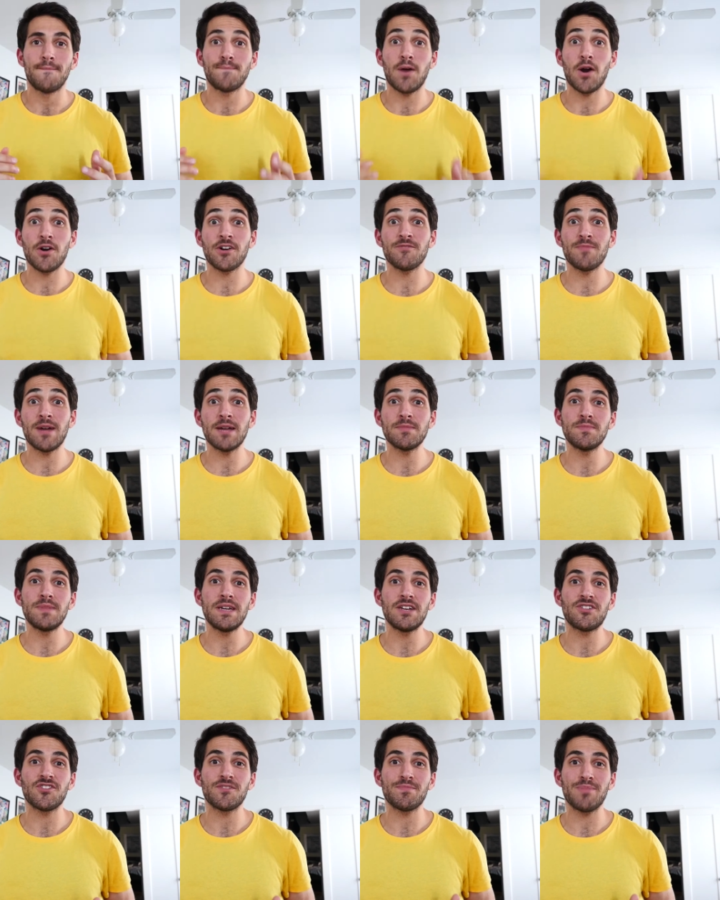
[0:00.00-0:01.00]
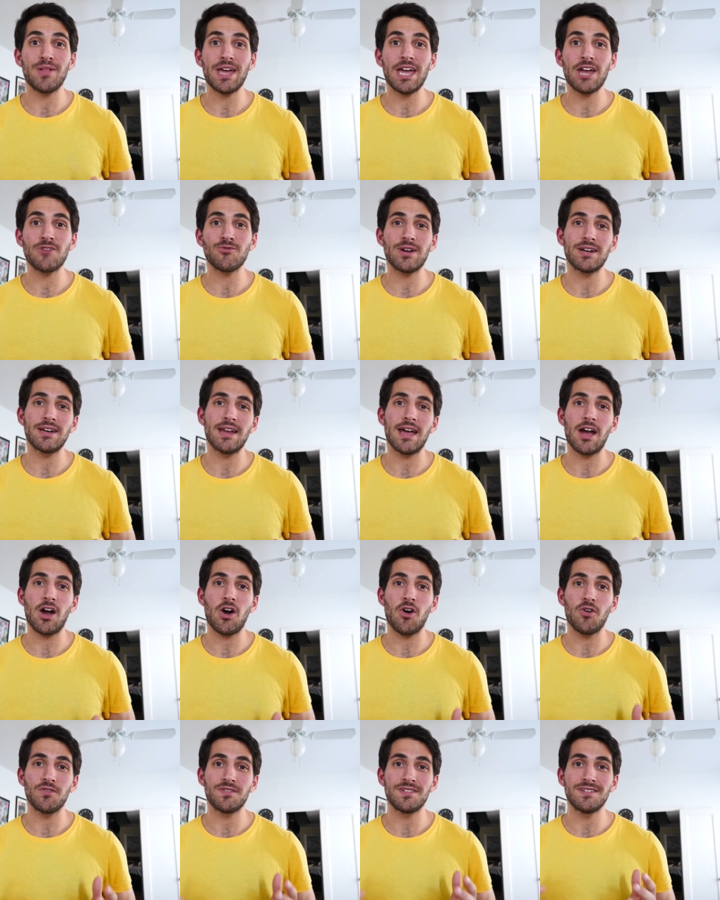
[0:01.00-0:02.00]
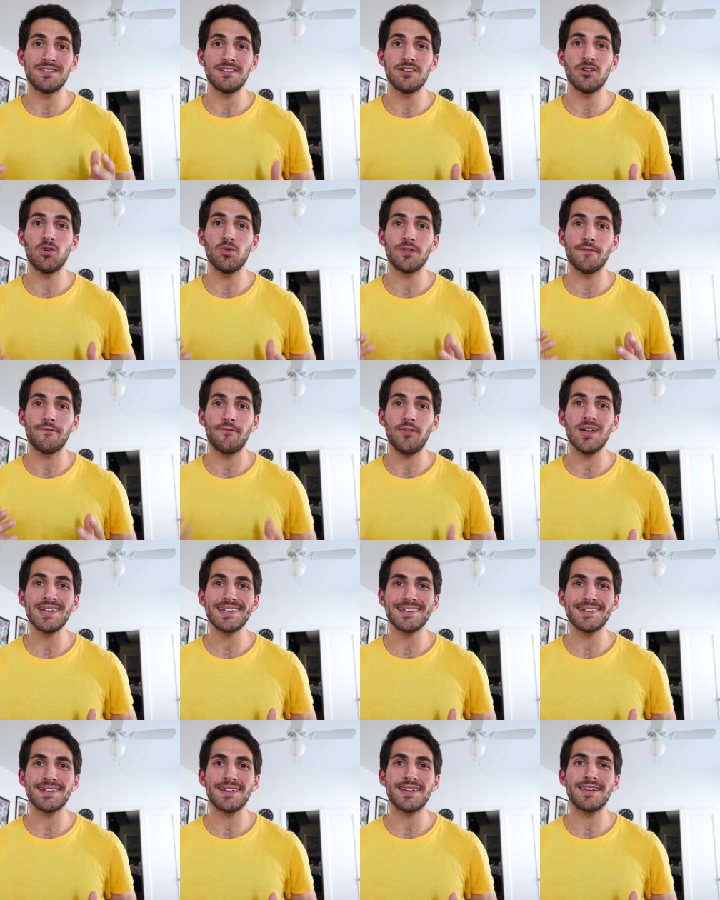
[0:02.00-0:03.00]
Part of Miami Beach's plan right now to deal with the flooding